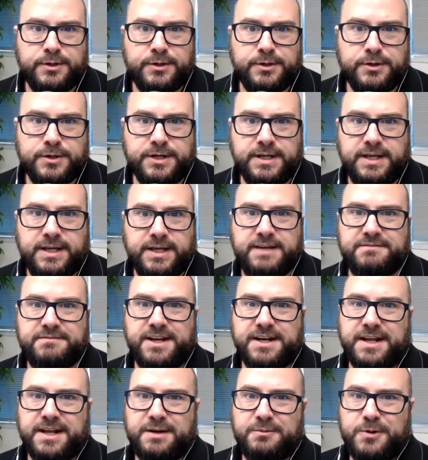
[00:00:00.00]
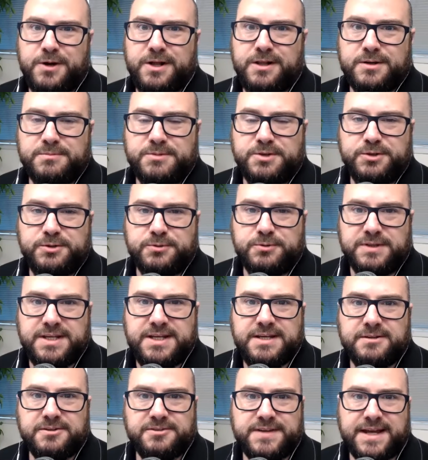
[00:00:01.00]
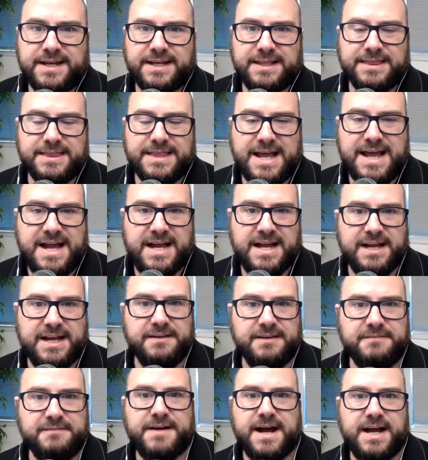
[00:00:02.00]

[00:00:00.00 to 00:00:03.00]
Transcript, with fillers: Good evening and welcome to Legal Tech Live.